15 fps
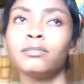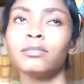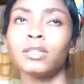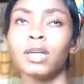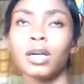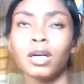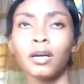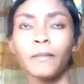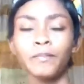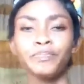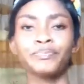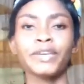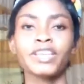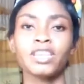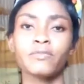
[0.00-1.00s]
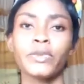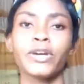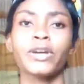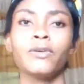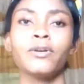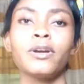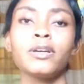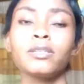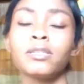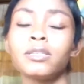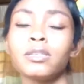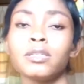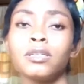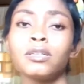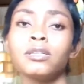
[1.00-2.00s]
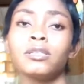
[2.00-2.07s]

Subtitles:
Yeah, I did my NYSC,